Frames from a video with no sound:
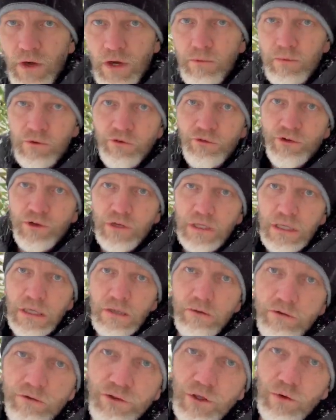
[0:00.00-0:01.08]
I was to
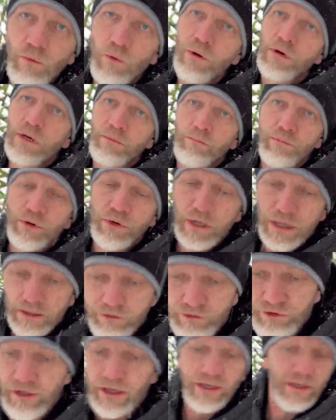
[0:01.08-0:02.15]
use the word
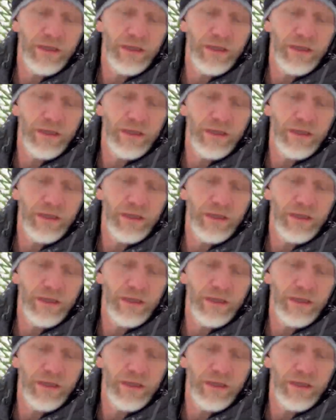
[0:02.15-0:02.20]
impressed,